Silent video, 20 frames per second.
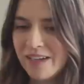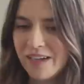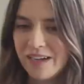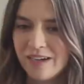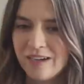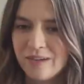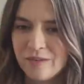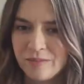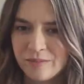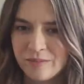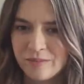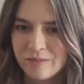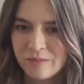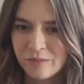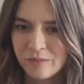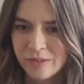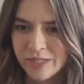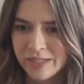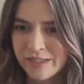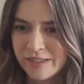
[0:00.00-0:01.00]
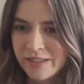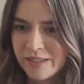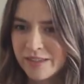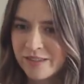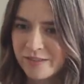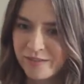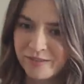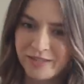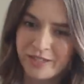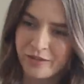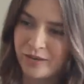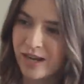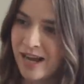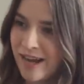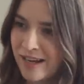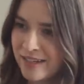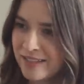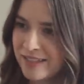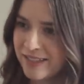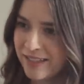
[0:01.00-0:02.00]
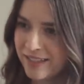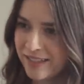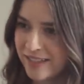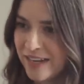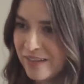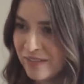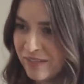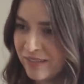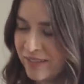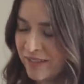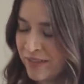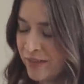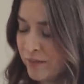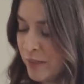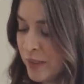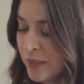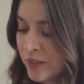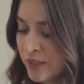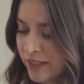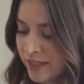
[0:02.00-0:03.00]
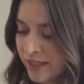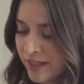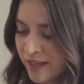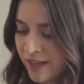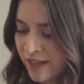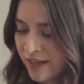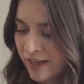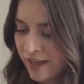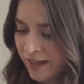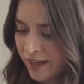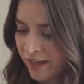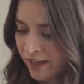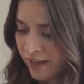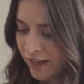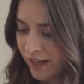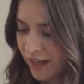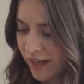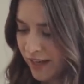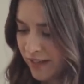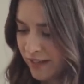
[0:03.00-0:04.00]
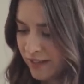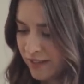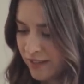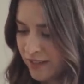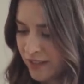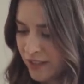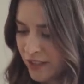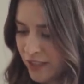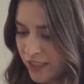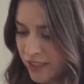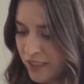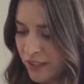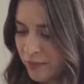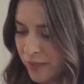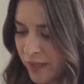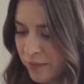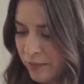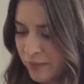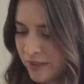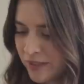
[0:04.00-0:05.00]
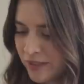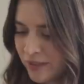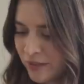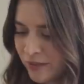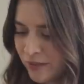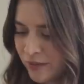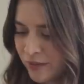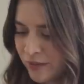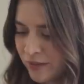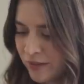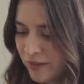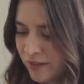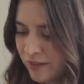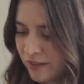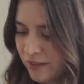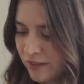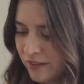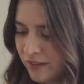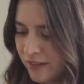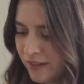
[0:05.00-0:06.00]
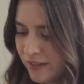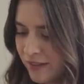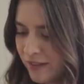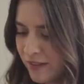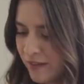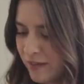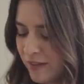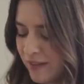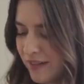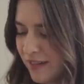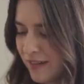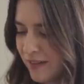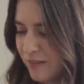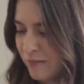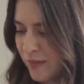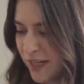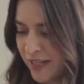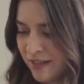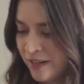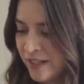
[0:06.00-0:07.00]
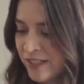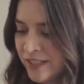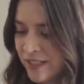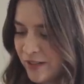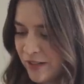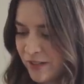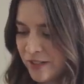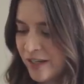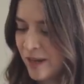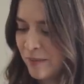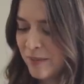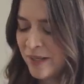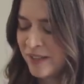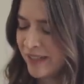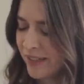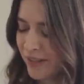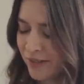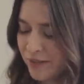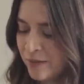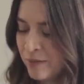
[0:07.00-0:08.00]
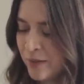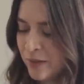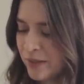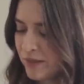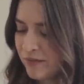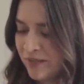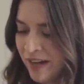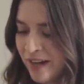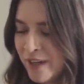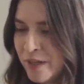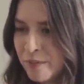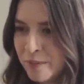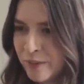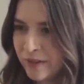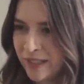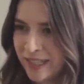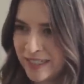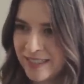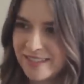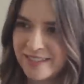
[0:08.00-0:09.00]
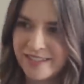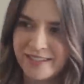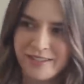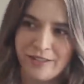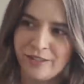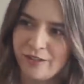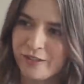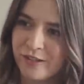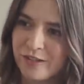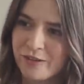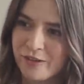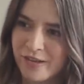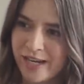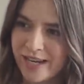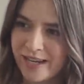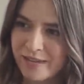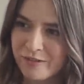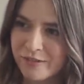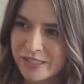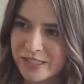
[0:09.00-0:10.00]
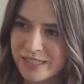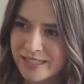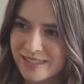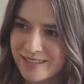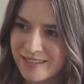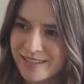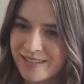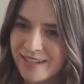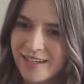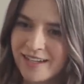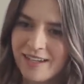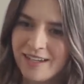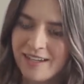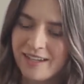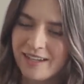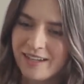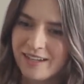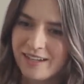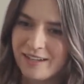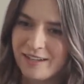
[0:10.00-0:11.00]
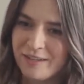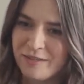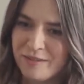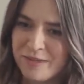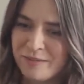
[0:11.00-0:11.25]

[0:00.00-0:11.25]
um, with, you know, acting and, ever- in music. Yeah. And just to be able to, my art teacher taught me like the most valuable lesson in the third grade, which is, um,